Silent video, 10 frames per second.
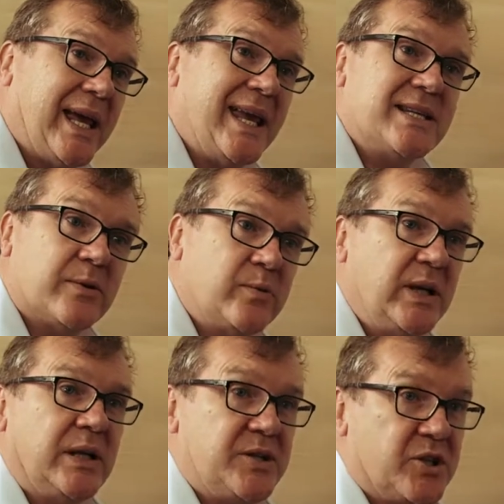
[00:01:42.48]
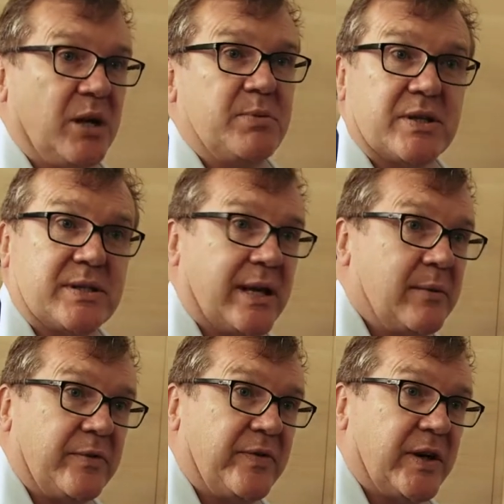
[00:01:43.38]
it's a really cheap,
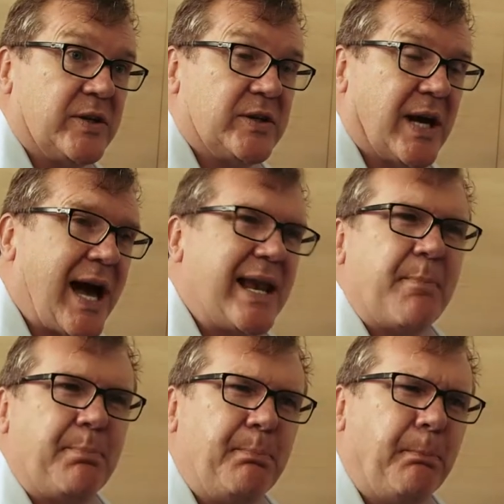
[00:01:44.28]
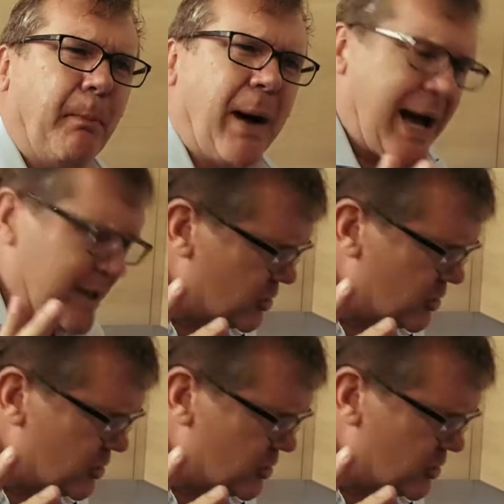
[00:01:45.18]
sustainable fish. And a, and a